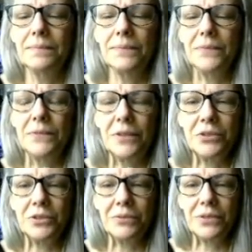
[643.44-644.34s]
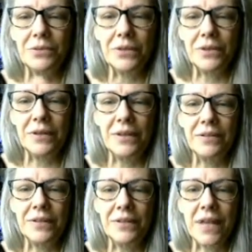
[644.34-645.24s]
Not sure what's going on there.
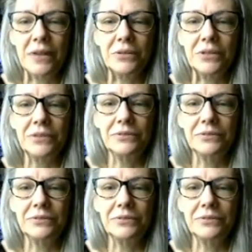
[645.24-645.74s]
The tower.